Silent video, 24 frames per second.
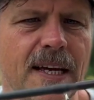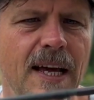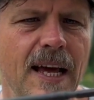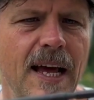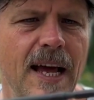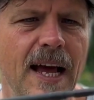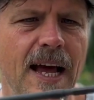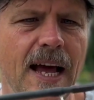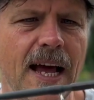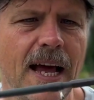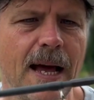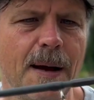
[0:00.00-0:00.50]

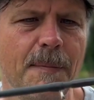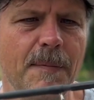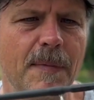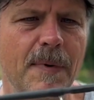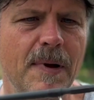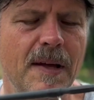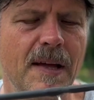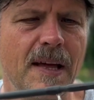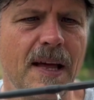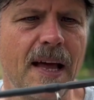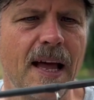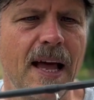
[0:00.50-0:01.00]
And
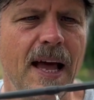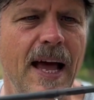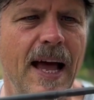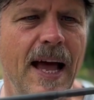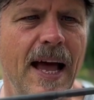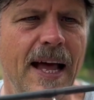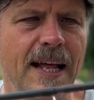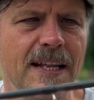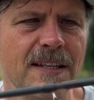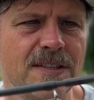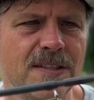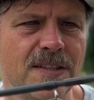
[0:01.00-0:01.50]

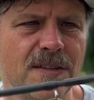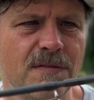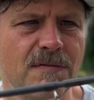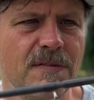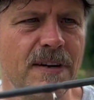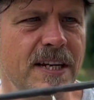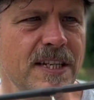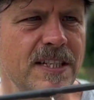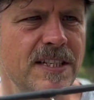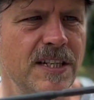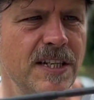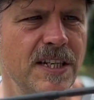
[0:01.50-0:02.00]
the
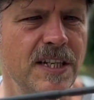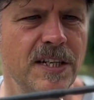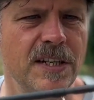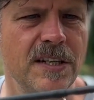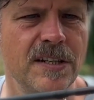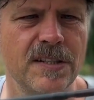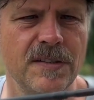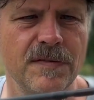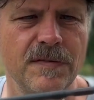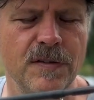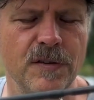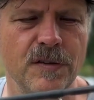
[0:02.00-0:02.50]
reason you
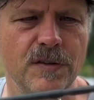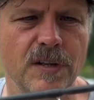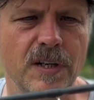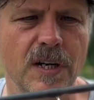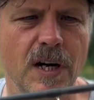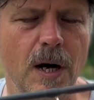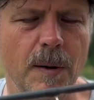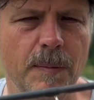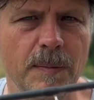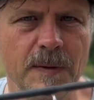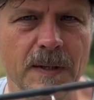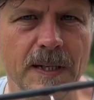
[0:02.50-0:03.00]
use a
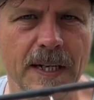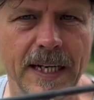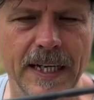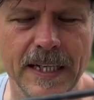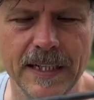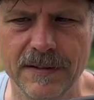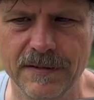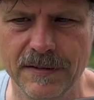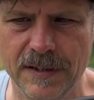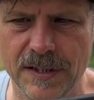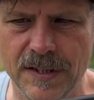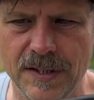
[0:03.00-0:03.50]
fluorocarbon
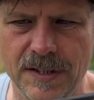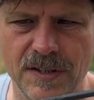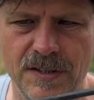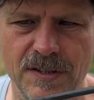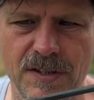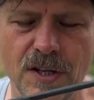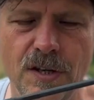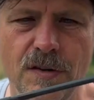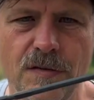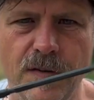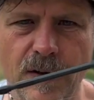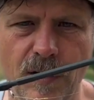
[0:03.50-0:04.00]
leader is
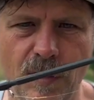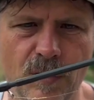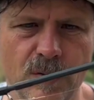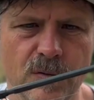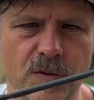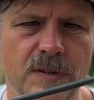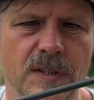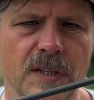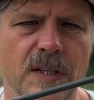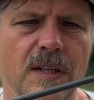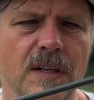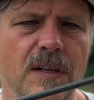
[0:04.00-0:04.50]

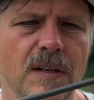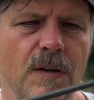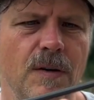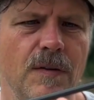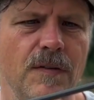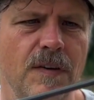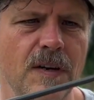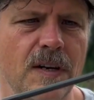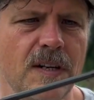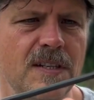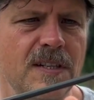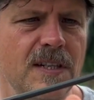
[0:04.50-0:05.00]
twofold.
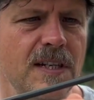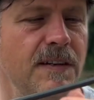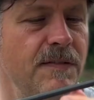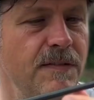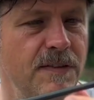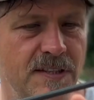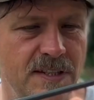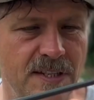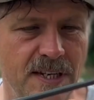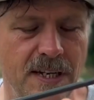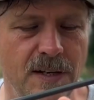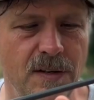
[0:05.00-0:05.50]
Firstly,
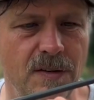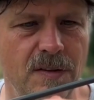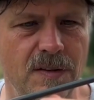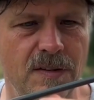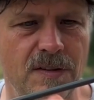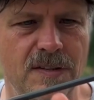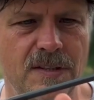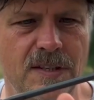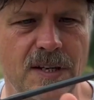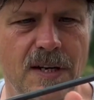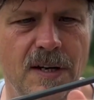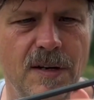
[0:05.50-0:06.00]
for stealth,
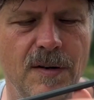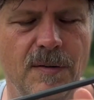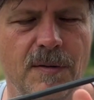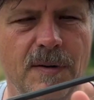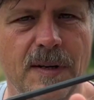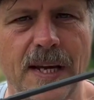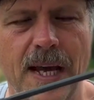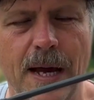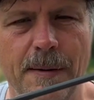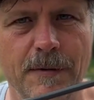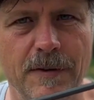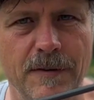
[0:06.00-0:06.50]
so
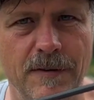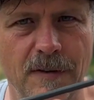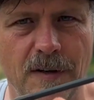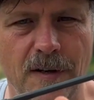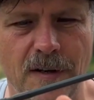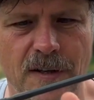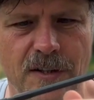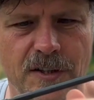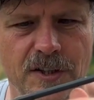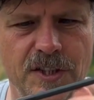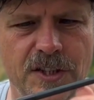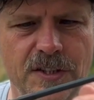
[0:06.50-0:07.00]

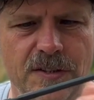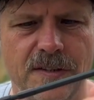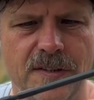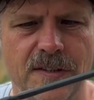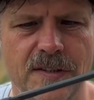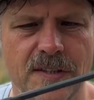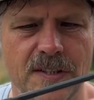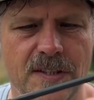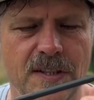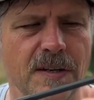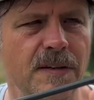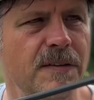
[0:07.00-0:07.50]
camouflage.
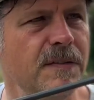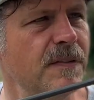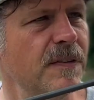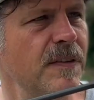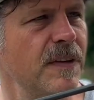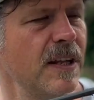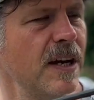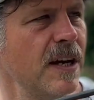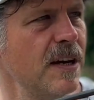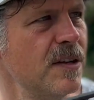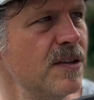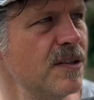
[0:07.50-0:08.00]
So for
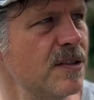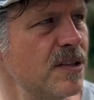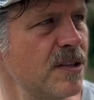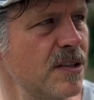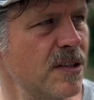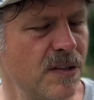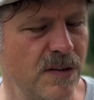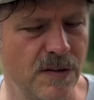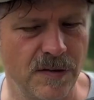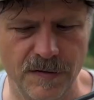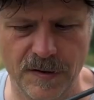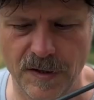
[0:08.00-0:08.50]
those
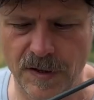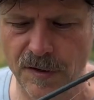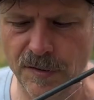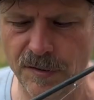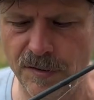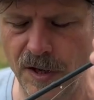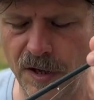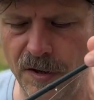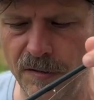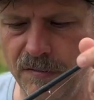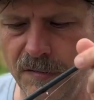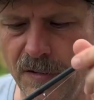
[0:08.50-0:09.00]
of you who
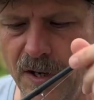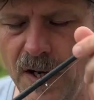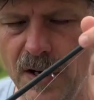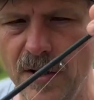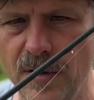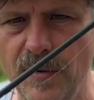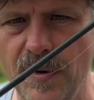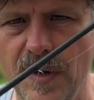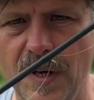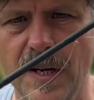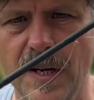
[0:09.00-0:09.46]
don't know,